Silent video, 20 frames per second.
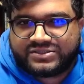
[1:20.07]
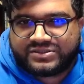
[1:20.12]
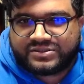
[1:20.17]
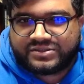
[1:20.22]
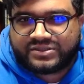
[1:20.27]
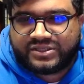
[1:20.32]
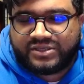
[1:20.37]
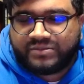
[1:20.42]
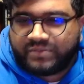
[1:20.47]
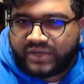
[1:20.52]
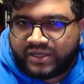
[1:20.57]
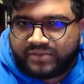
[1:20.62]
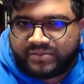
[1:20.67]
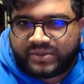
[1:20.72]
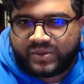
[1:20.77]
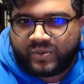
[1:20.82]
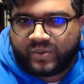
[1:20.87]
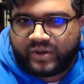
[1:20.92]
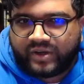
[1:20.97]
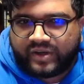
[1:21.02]
He might be
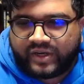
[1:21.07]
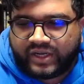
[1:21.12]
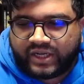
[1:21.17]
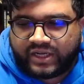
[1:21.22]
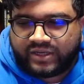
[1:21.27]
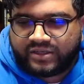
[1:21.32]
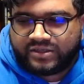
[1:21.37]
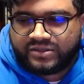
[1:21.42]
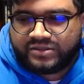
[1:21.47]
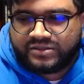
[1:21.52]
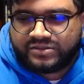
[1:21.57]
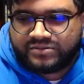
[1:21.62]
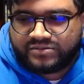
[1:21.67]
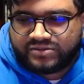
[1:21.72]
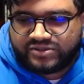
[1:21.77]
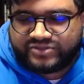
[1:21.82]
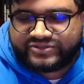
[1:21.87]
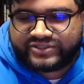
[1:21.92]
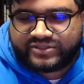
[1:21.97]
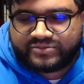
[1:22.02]
one day.
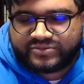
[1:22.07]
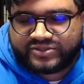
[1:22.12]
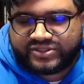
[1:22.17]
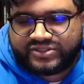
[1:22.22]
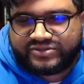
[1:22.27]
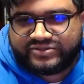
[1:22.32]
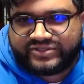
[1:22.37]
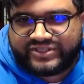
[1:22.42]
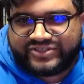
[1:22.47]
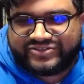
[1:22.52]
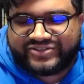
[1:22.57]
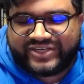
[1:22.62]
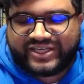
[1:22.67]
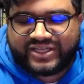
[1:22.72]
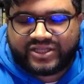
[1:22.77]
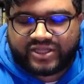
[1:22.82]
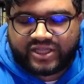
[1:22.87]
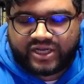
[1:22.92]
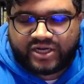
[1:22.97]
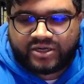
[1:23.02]
He's getting
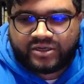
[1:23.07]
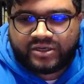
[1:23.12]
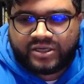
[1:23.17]
there.